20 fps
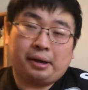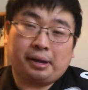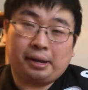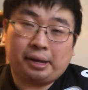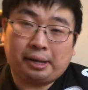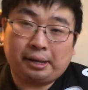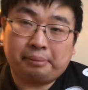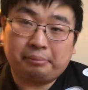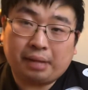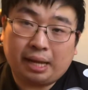
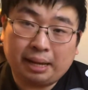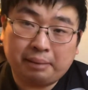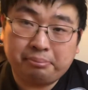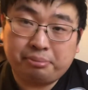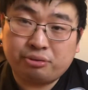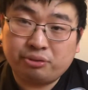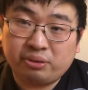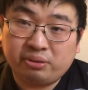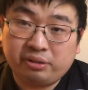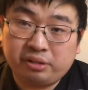Um, I'm
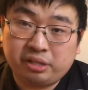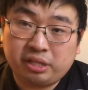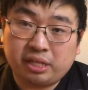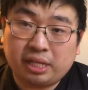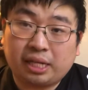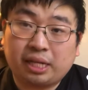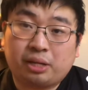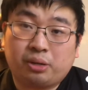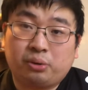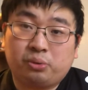Bruin
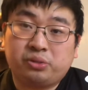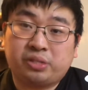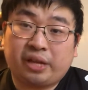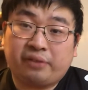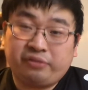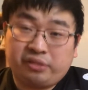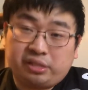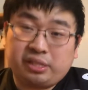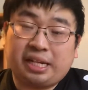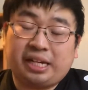Steel,
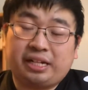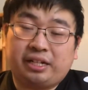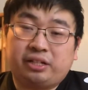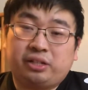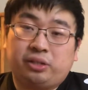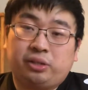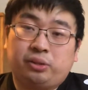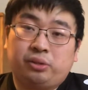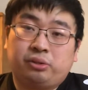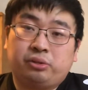Devastating
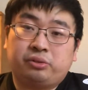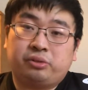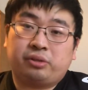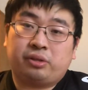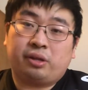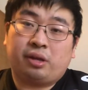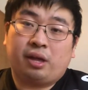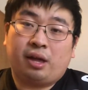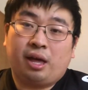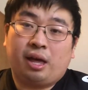News.
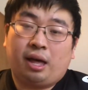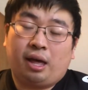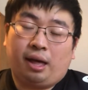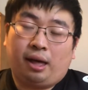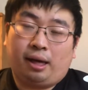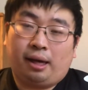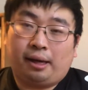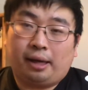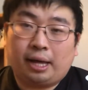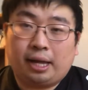
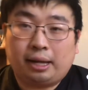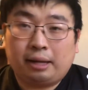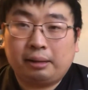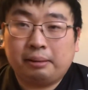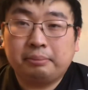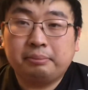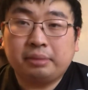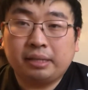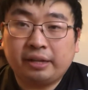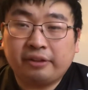
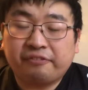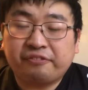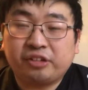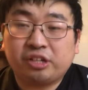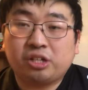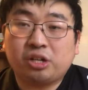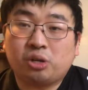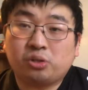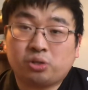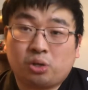Um, if
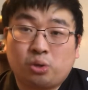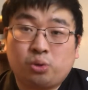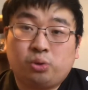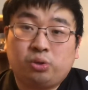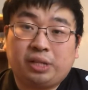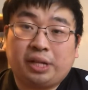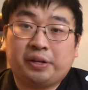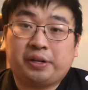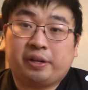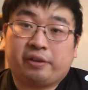you don't know who
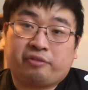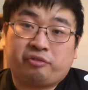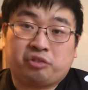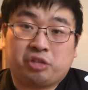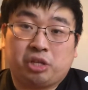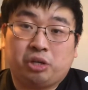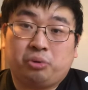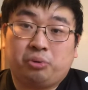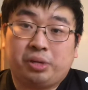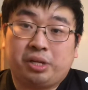Lady of
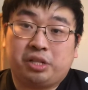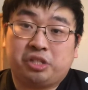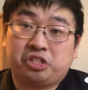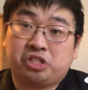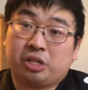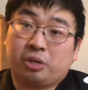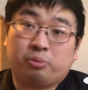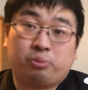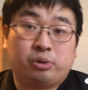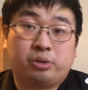Steel is,
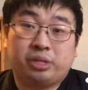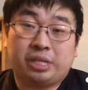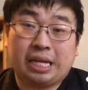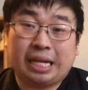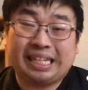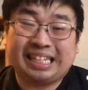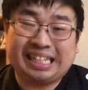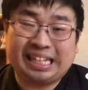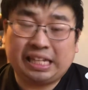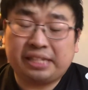she was
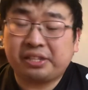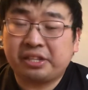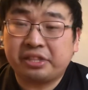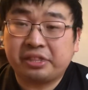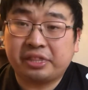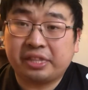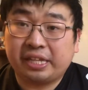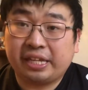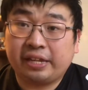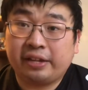a
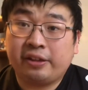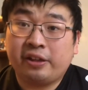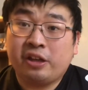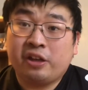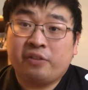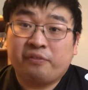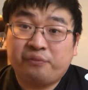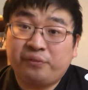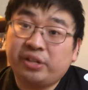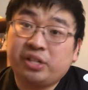TTC
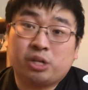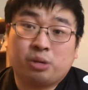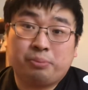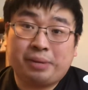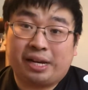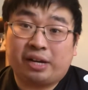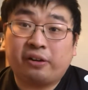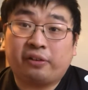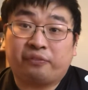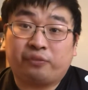video
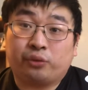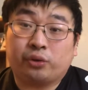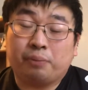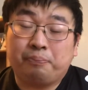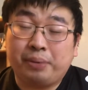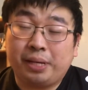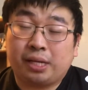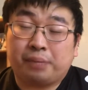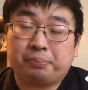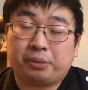maker for the
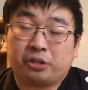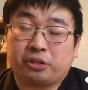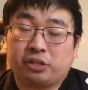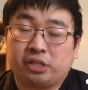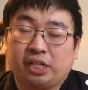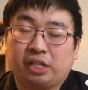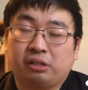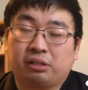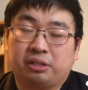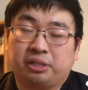Pittsburgh
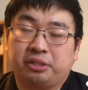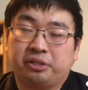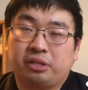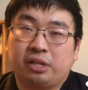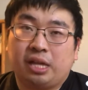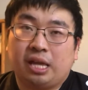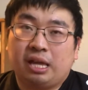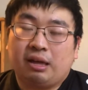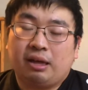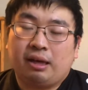Steelers.
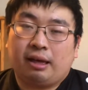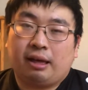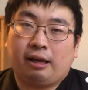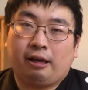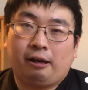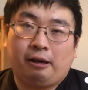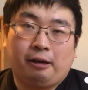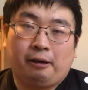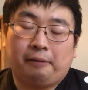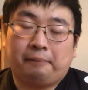
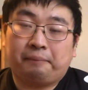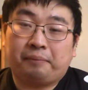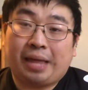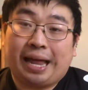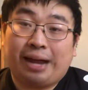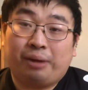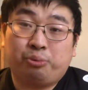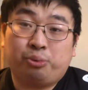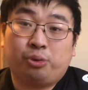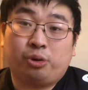Um,
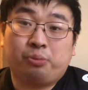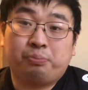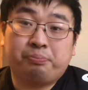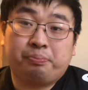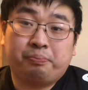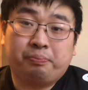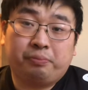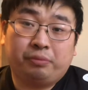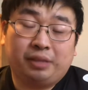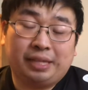I will
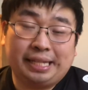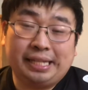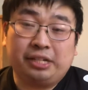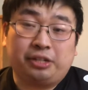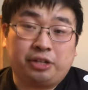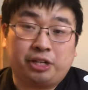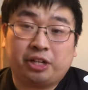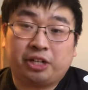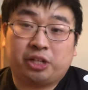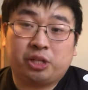link
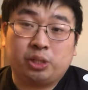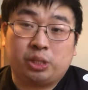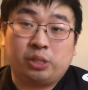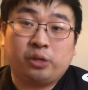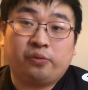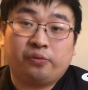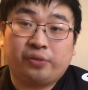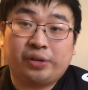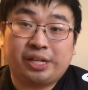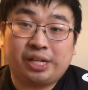her
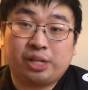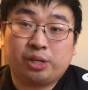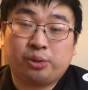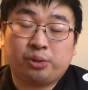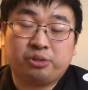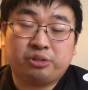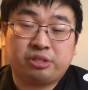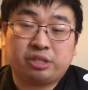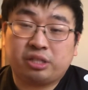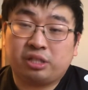YouTube
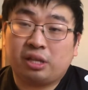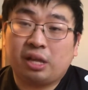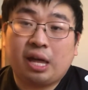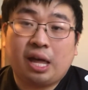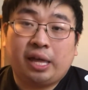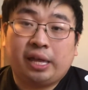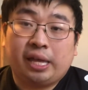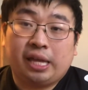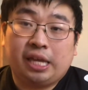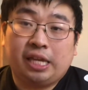videos
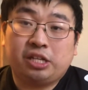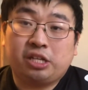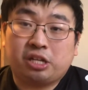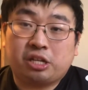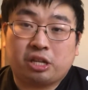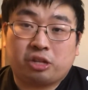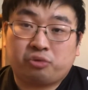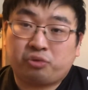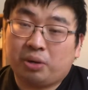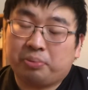in the
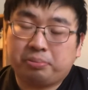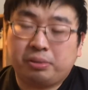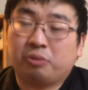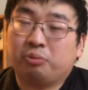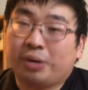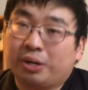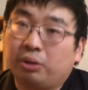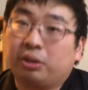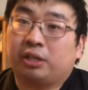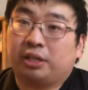description,
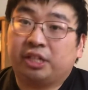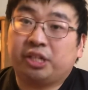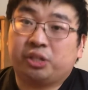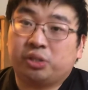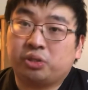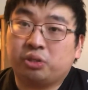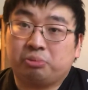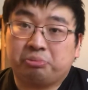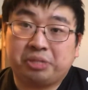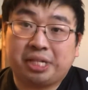well, her
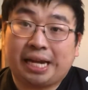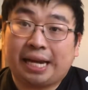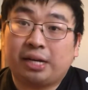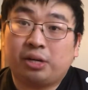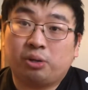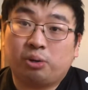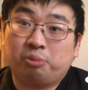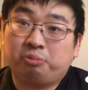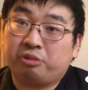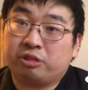YouTube
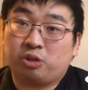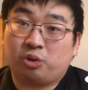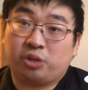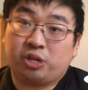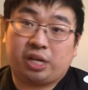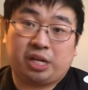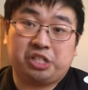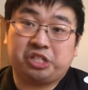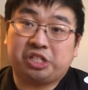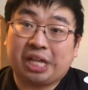channel, so
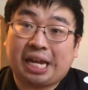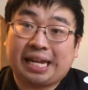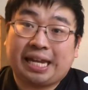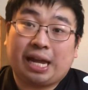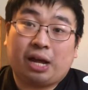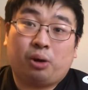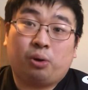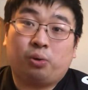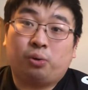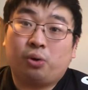you can check
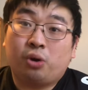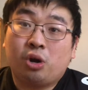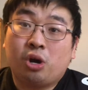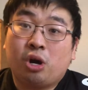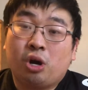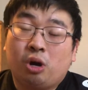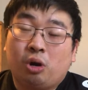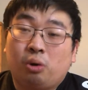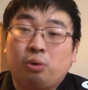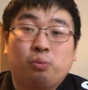out
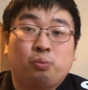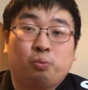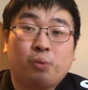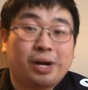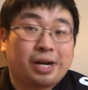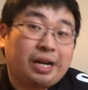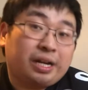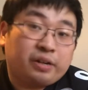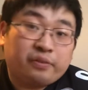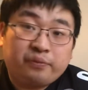
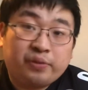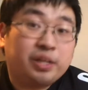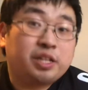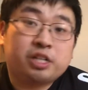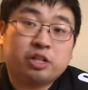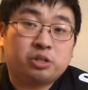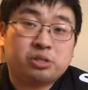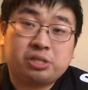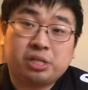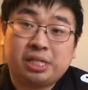what kind of
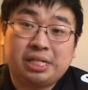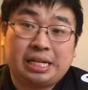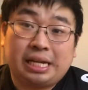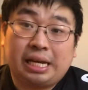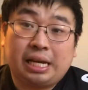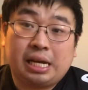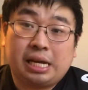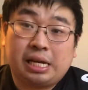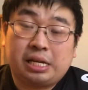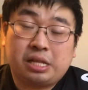videos she
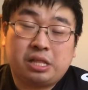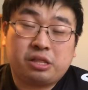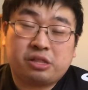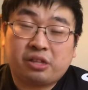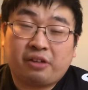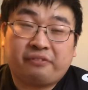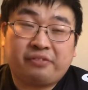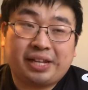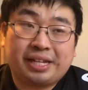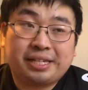did and
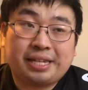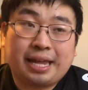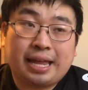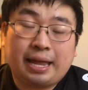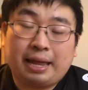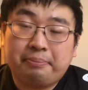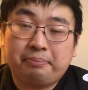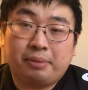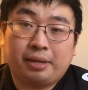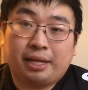stuff like
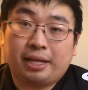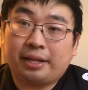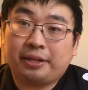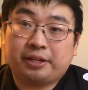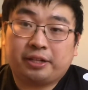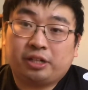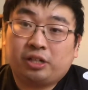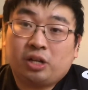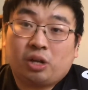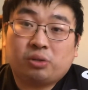that. But,
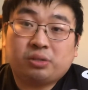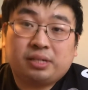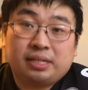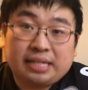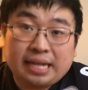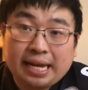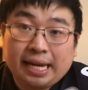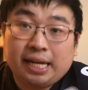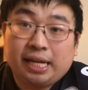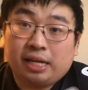you know,
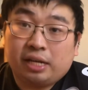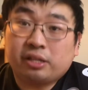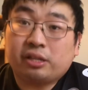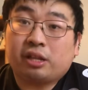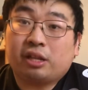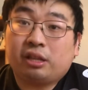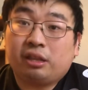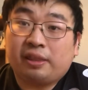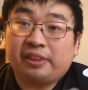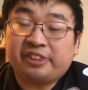today is
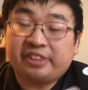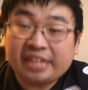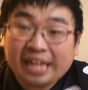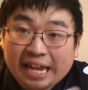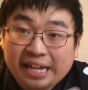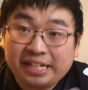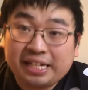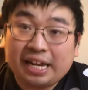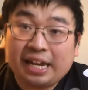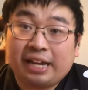a
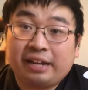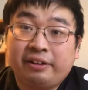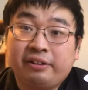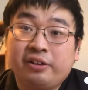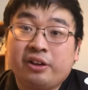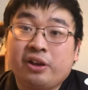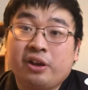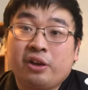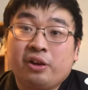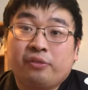sad day
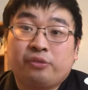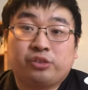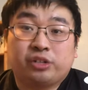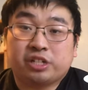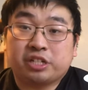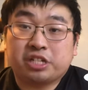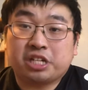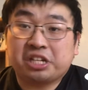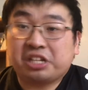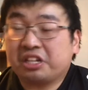for the
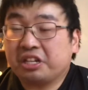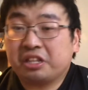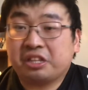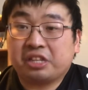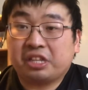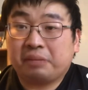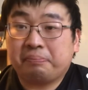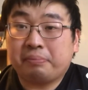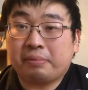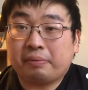
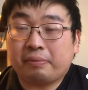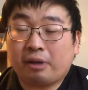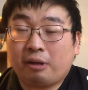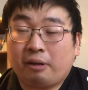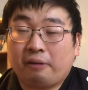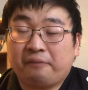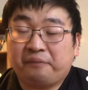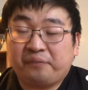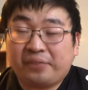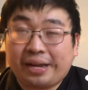TTC
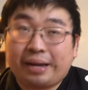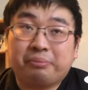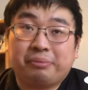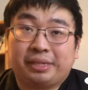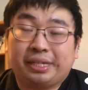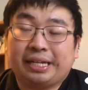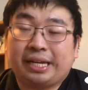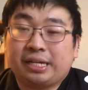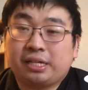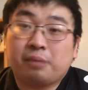um,
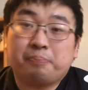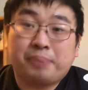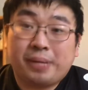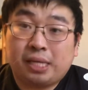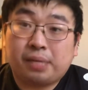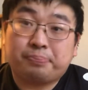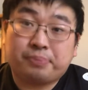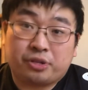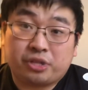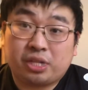family and the
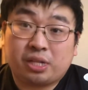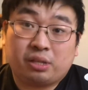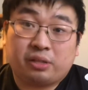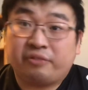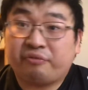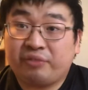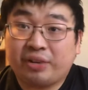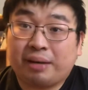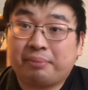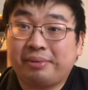Pittsburgh Steelers
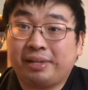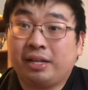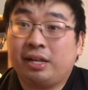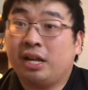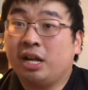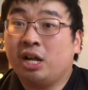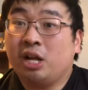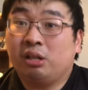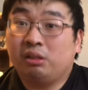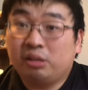family
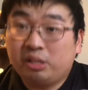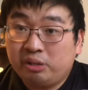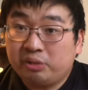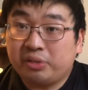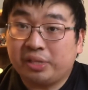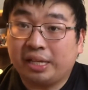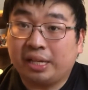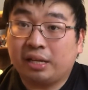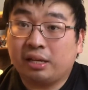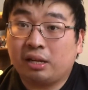
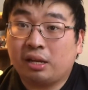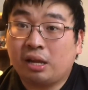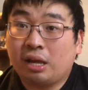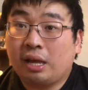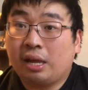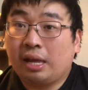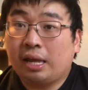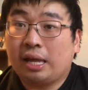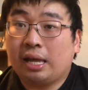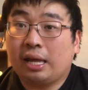losing
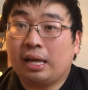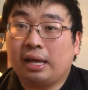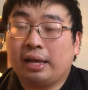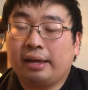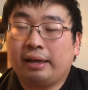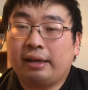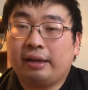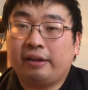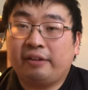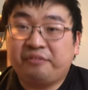
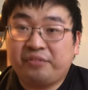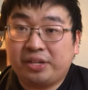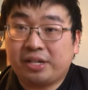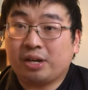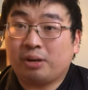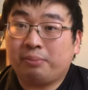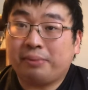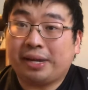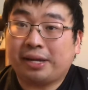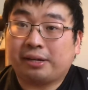a
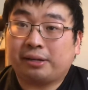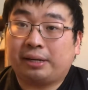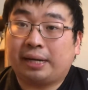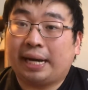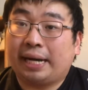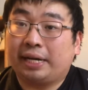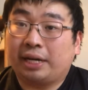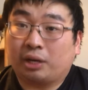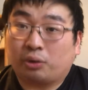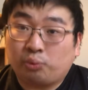video maker
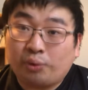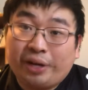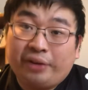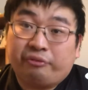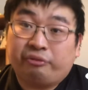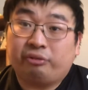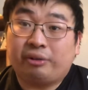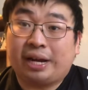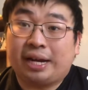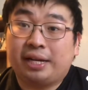and a great
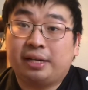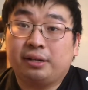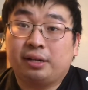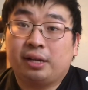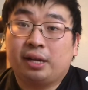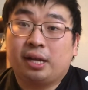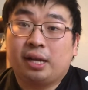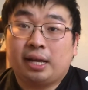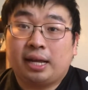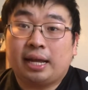friend.
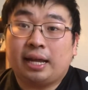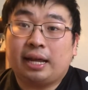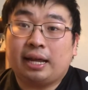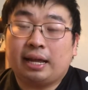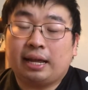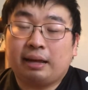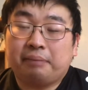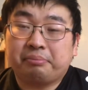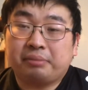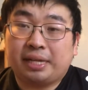
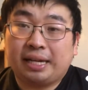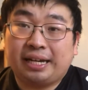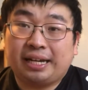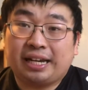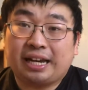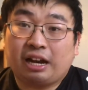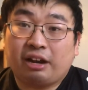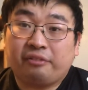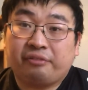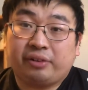I'm
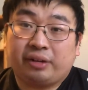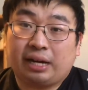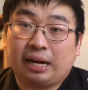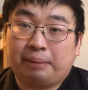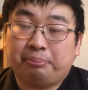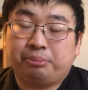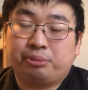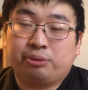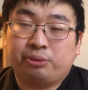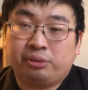getting out of here.
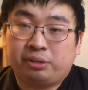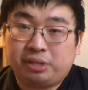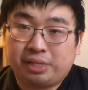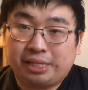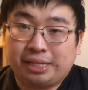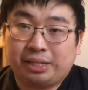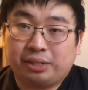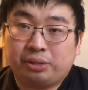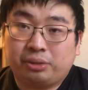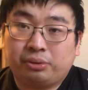I'm Bruin
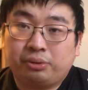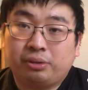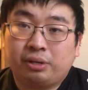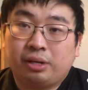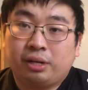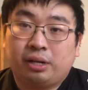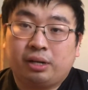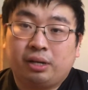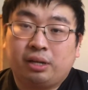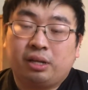Steel.
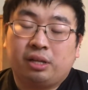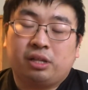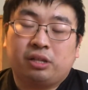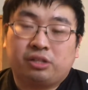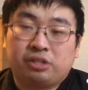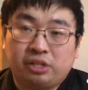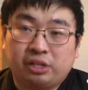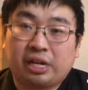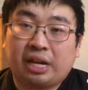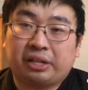
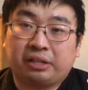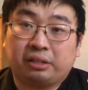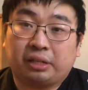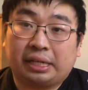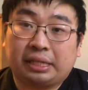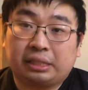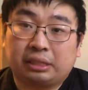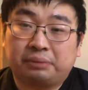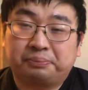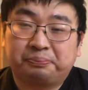See you guys later.